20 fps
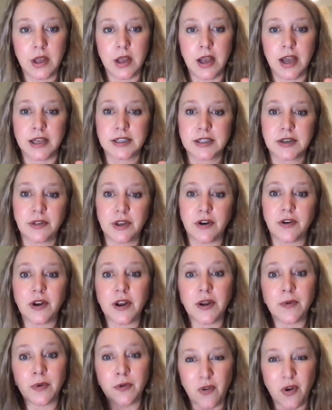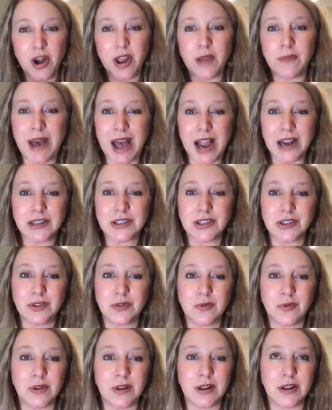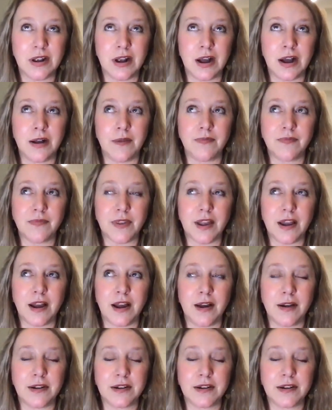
and so they're reverting back to um, uh,